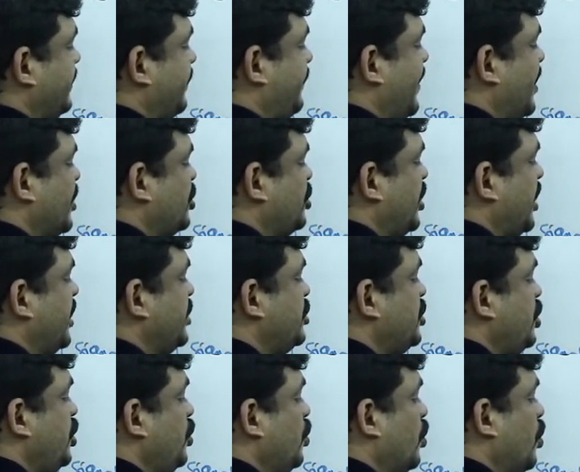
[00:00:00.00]
the function is
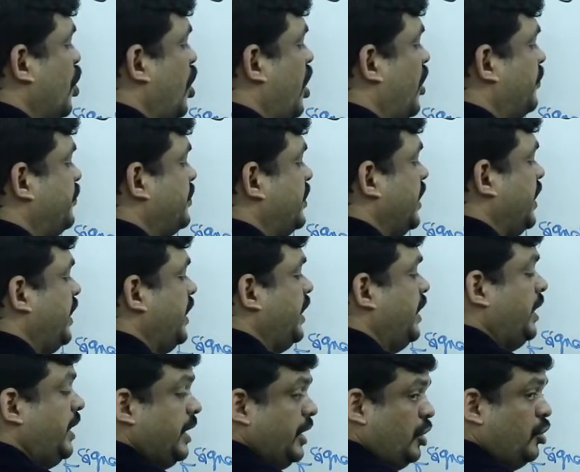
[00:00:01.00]
u of
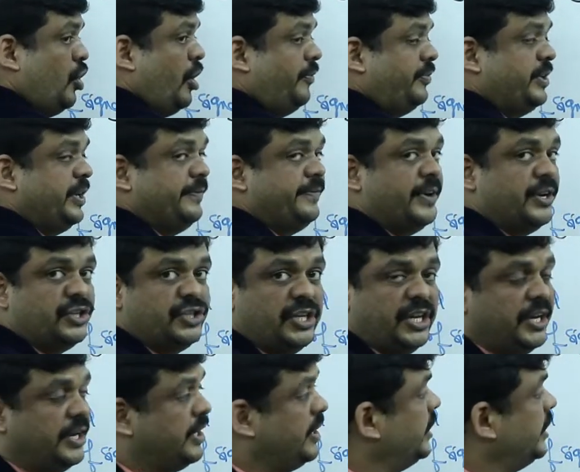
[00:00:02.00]
t function,